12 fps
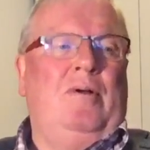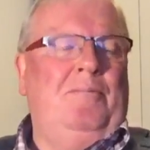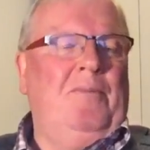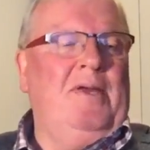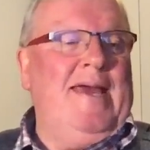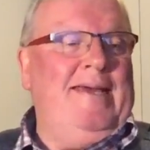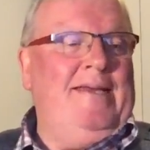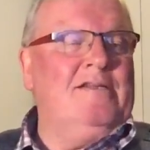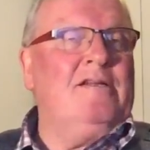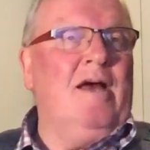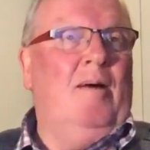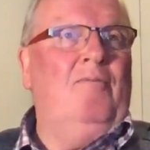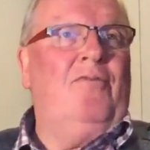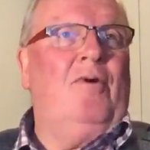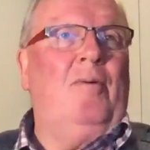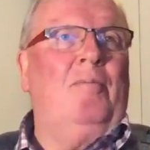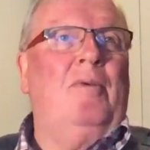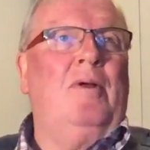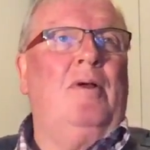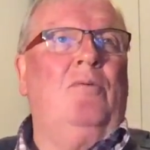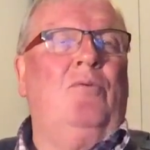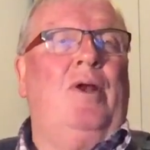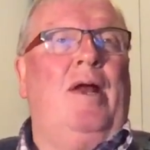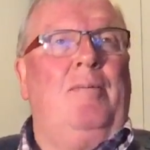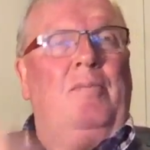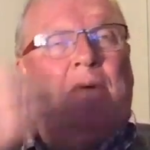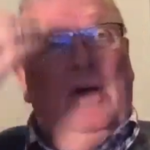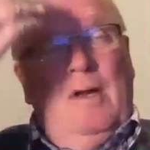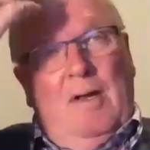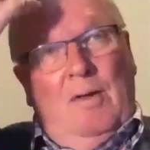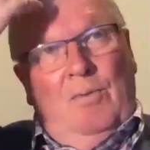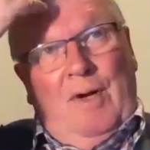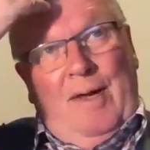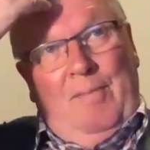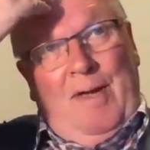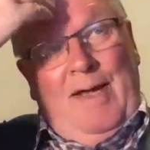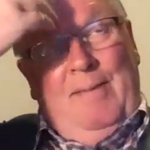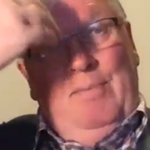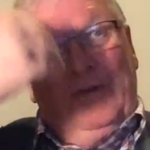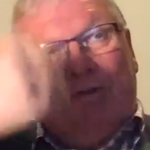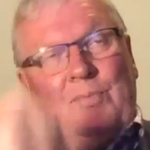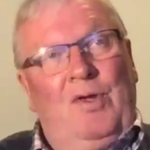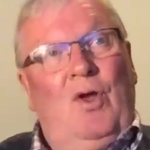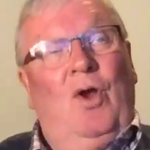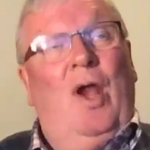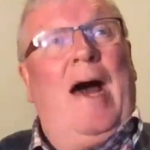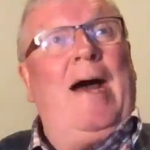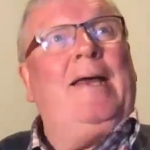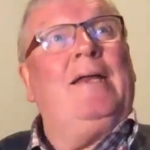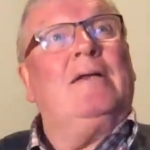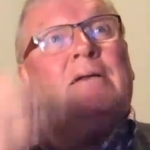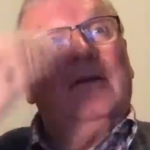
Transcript: gains come from, when I'm able to be aligned.